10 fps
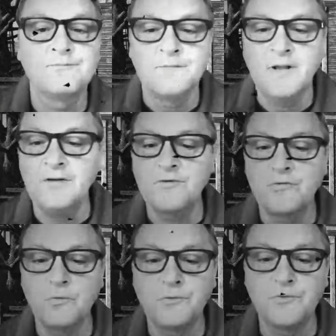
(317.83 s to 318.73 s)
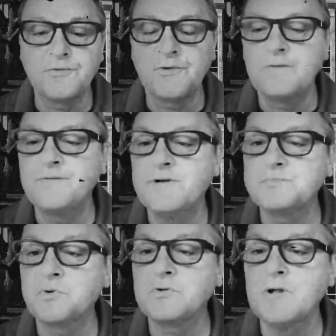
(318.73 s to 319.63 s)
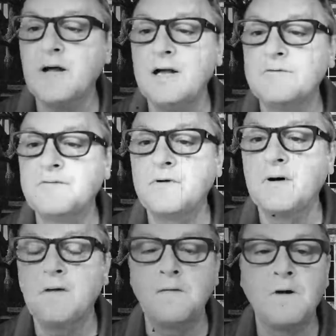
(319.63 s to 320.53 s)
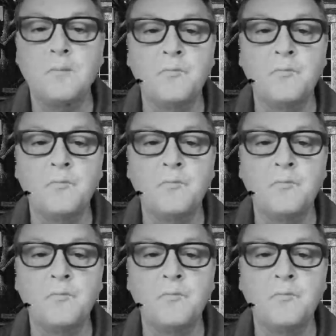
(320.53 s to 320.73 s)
Head and Shoulders Facebook Live a lot more